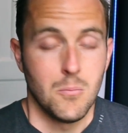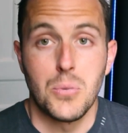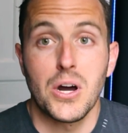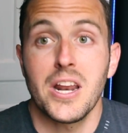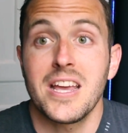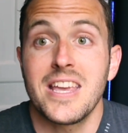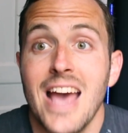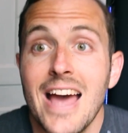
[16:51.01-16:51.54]

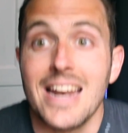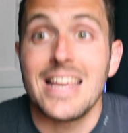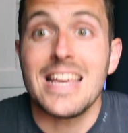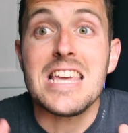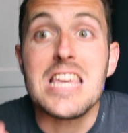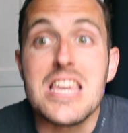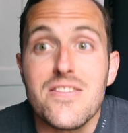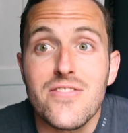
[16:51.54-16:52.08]
But again,
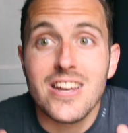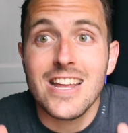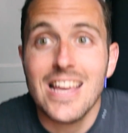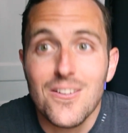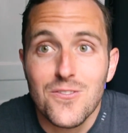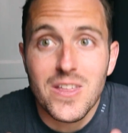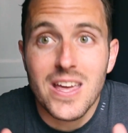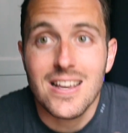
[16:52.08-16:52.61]
even
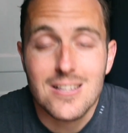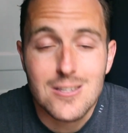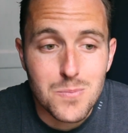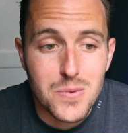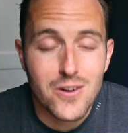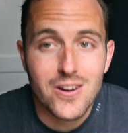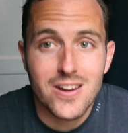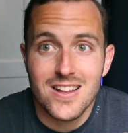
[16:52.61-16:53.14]
if they
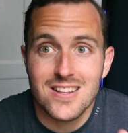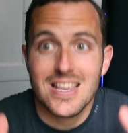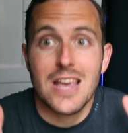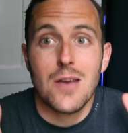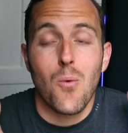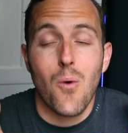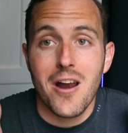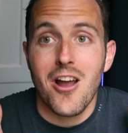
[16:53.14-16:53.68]
experience
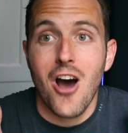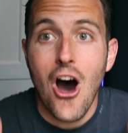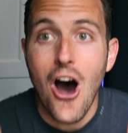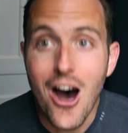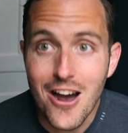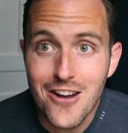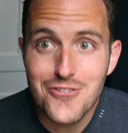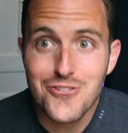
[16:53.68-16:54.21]
a
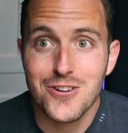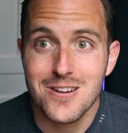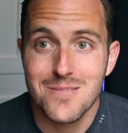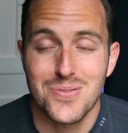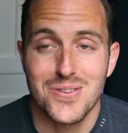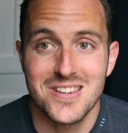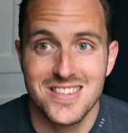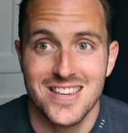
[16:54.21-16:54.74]

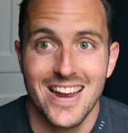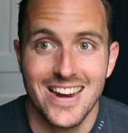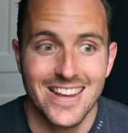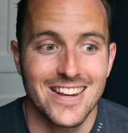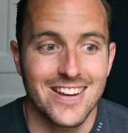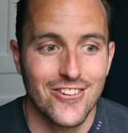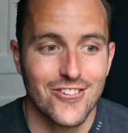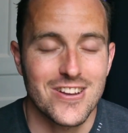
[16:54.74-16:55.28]
100%
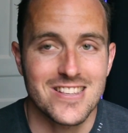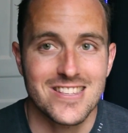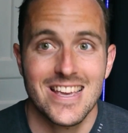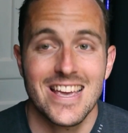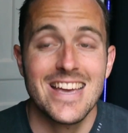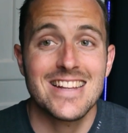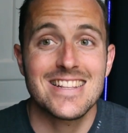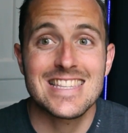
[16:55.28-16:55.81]
increase,
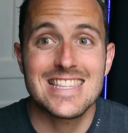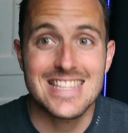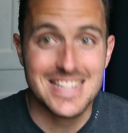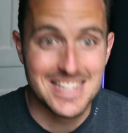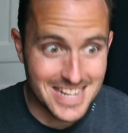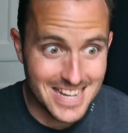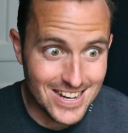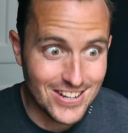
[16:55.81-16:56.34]
it
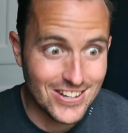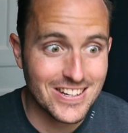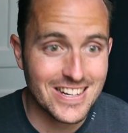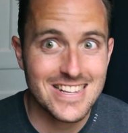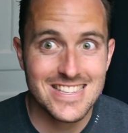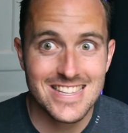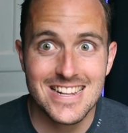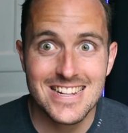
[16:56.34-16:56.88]
still
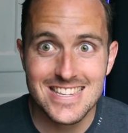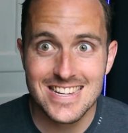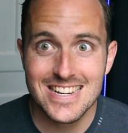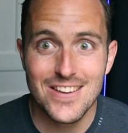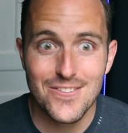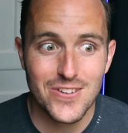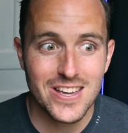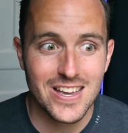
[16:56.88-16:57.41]
is
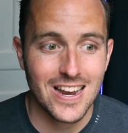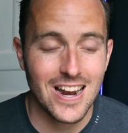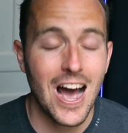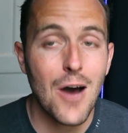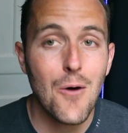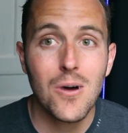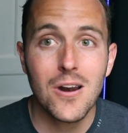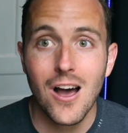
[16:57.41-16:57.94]
insignificant.
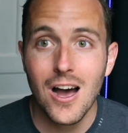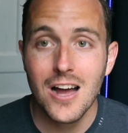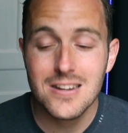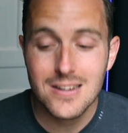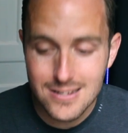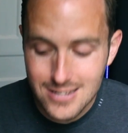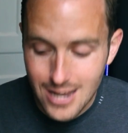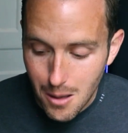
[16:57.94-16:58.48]
I want a
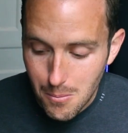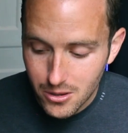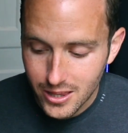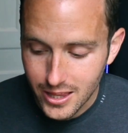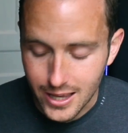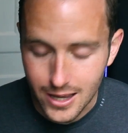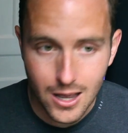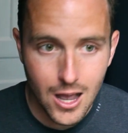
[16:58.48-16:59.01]

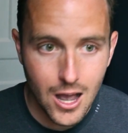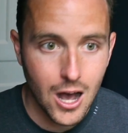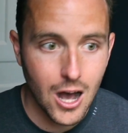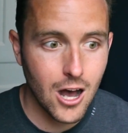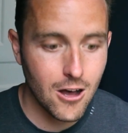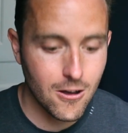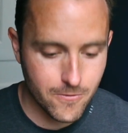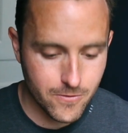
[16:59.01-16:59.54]
doubling
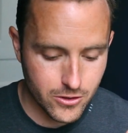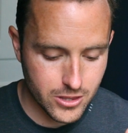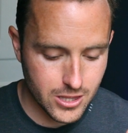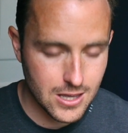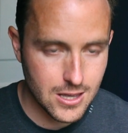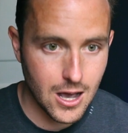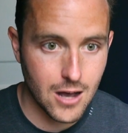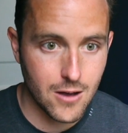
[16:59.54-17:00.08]
of
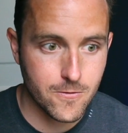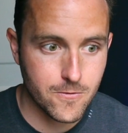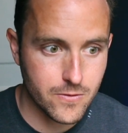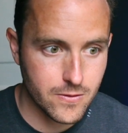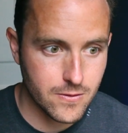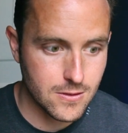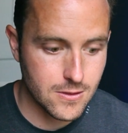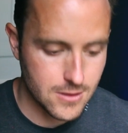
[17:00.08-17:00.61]
the of
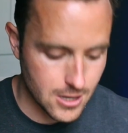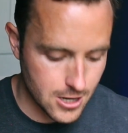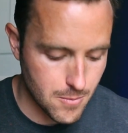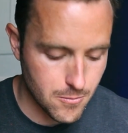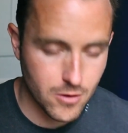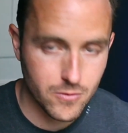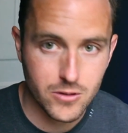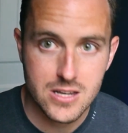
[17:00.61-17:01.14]
the
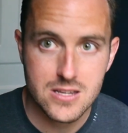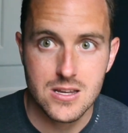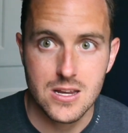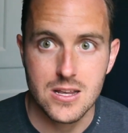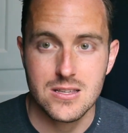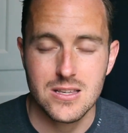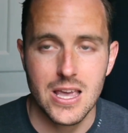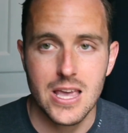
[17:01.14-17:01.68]
number of
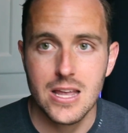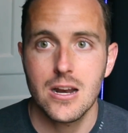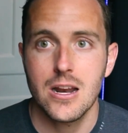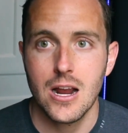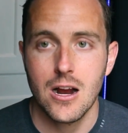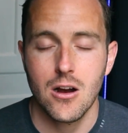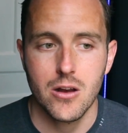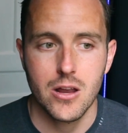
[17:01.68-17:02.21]
listings in an
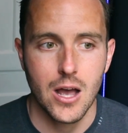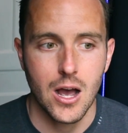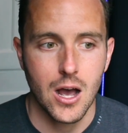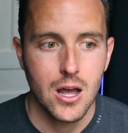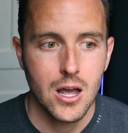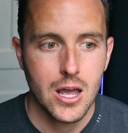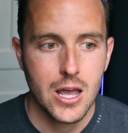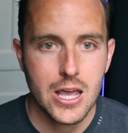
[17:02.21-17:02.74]

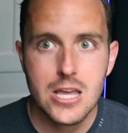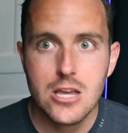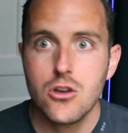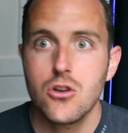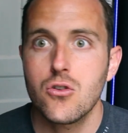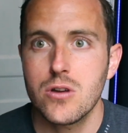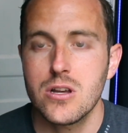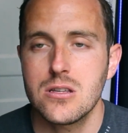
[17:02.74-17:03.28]
area
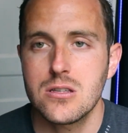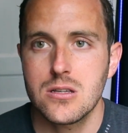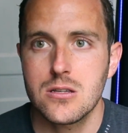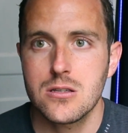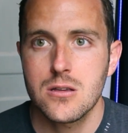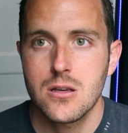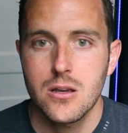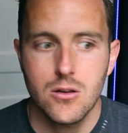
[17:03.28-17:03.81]

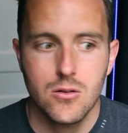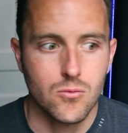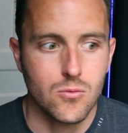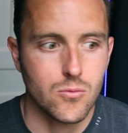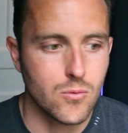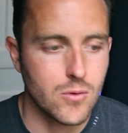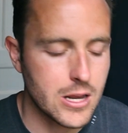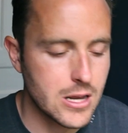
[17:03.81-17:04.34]
increases
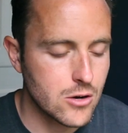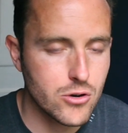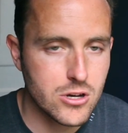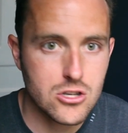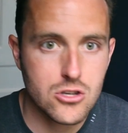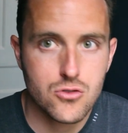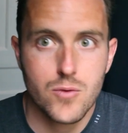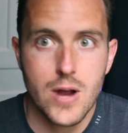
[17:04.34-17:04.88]
increases